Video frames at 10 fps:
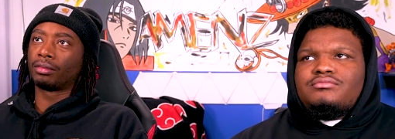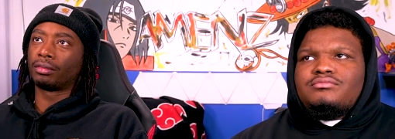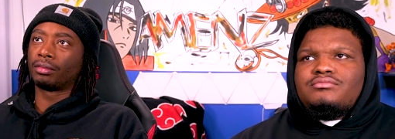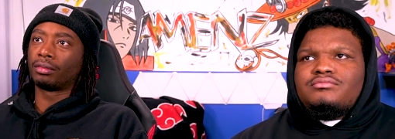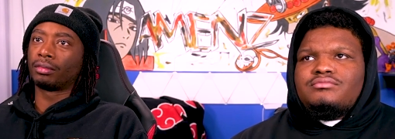
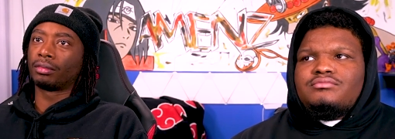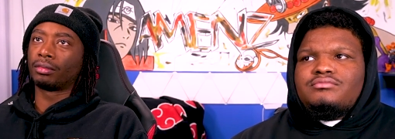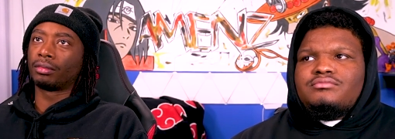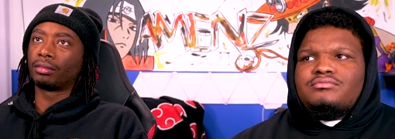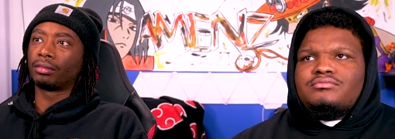
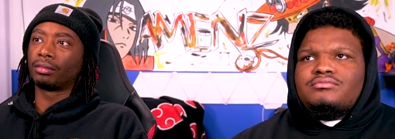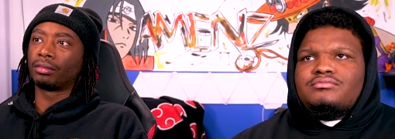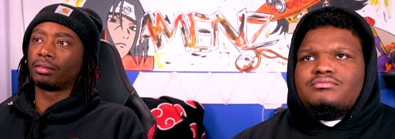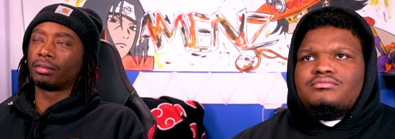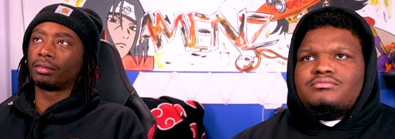
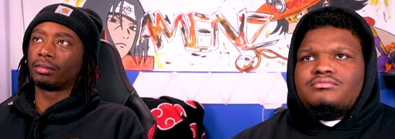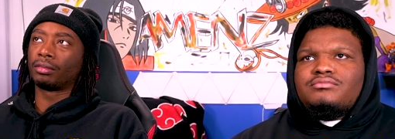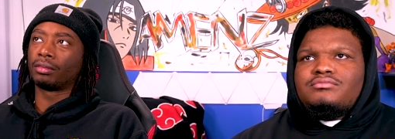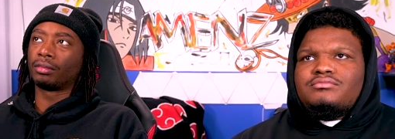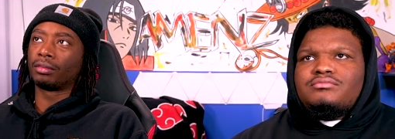(no one is talking)